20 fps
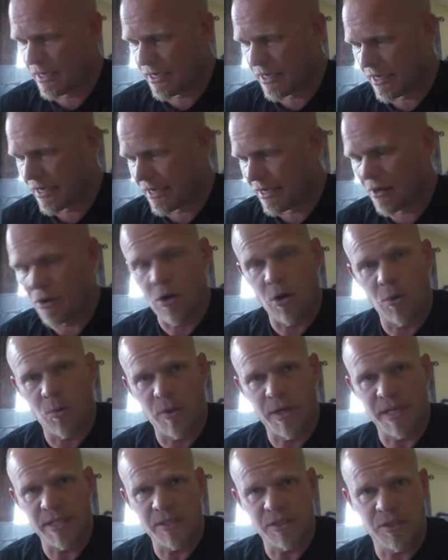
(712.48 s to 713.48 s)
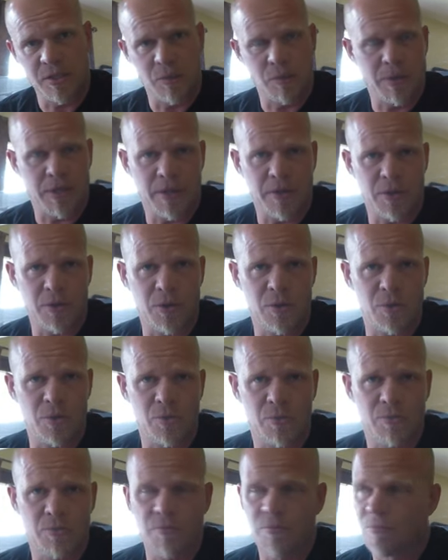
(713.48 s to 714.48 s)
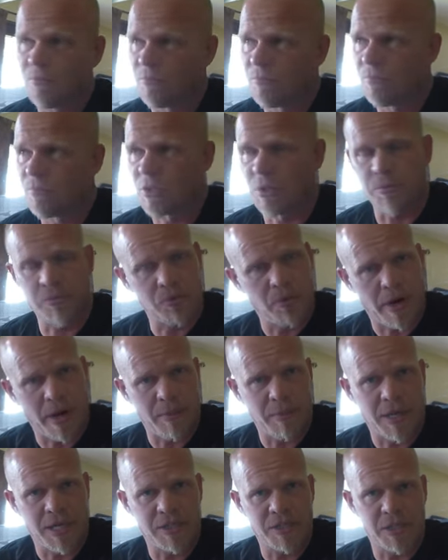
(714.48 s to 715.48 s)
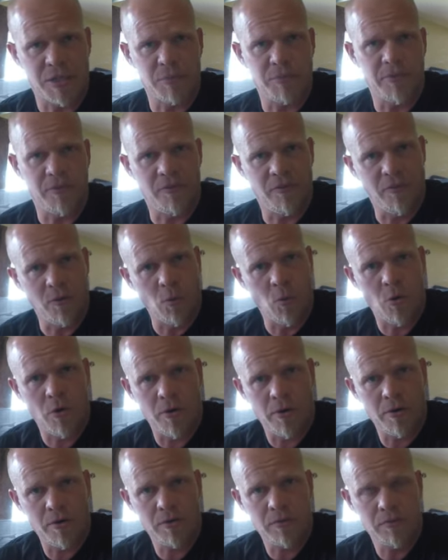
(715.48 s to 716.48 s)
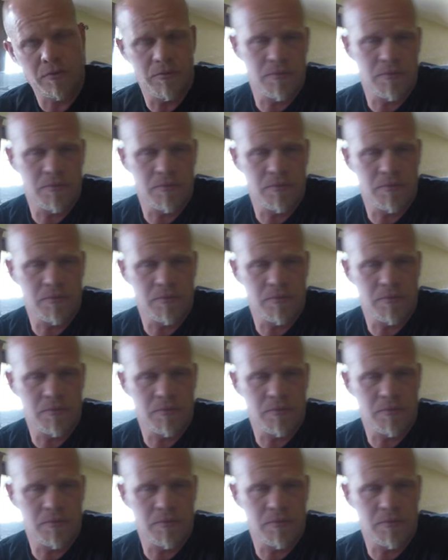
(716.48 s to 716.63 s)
Always, you know, whether you subscribe to my channel before